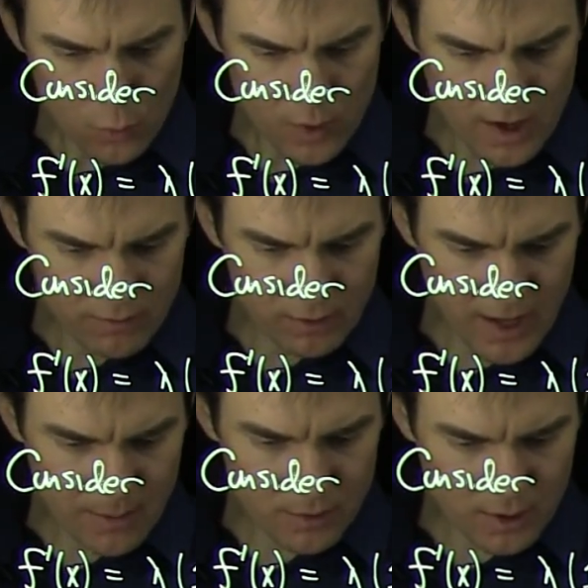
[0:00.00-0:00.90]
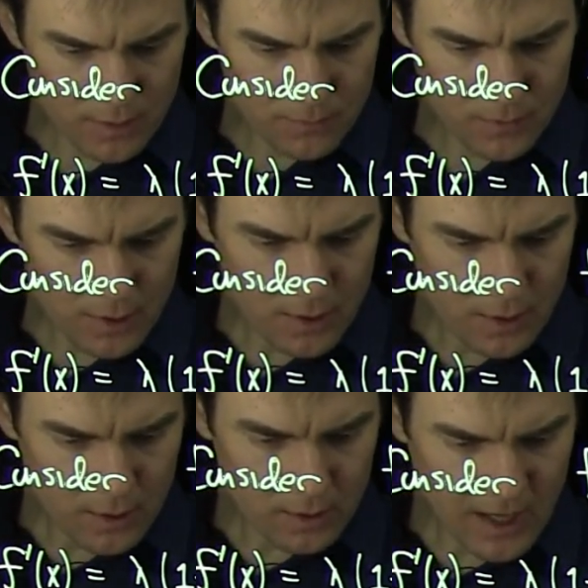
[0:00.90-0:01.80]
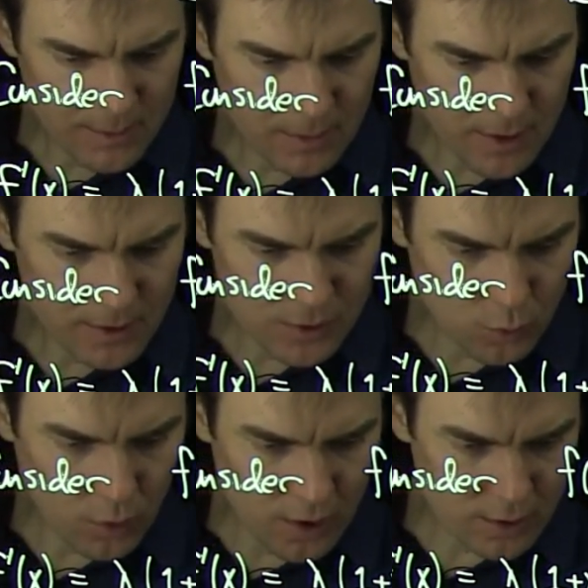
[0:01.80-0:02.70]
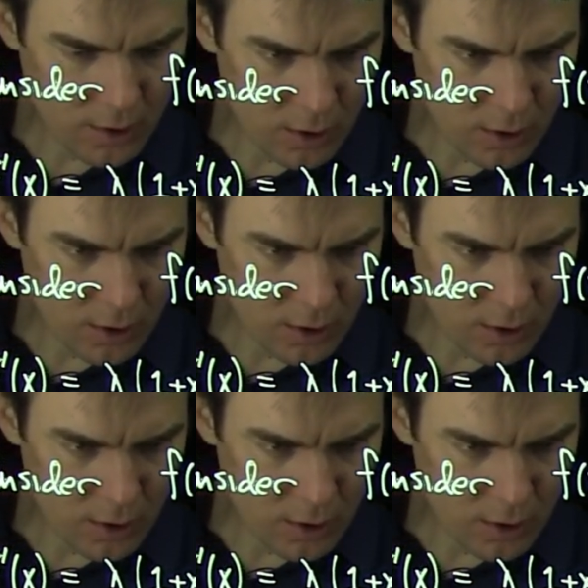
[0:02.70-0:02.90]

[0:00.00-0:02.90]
we have lambda, lambda minus 1,